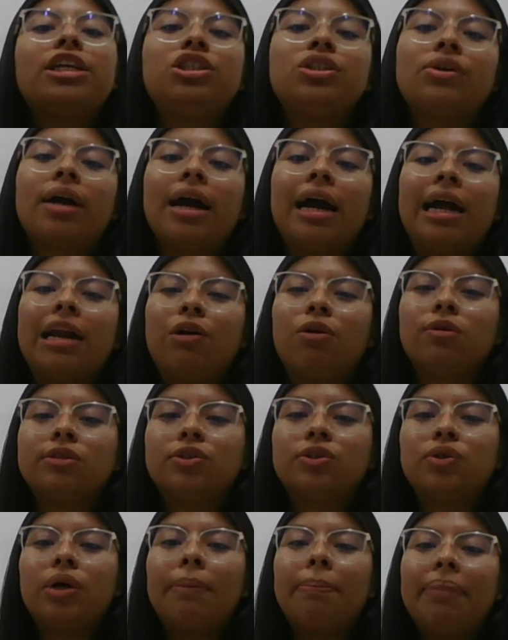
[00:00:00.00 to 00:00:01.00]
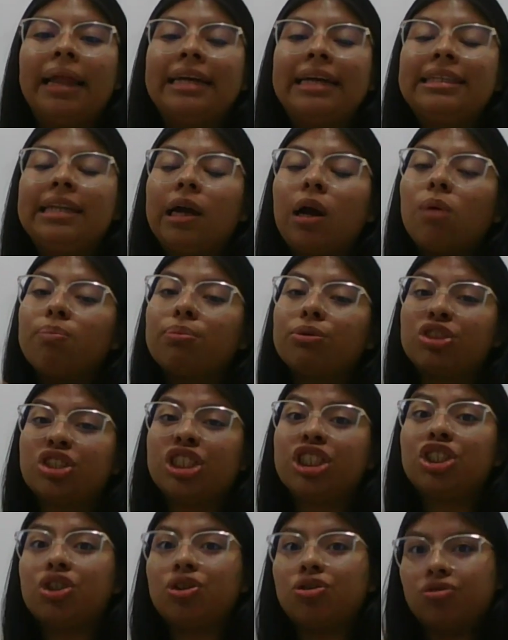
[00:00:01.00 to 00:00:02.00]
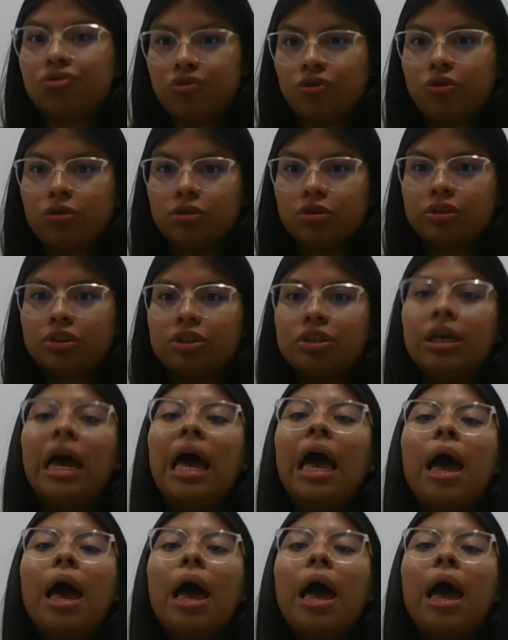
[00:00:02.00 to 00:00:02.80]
You can also apply the composition rules.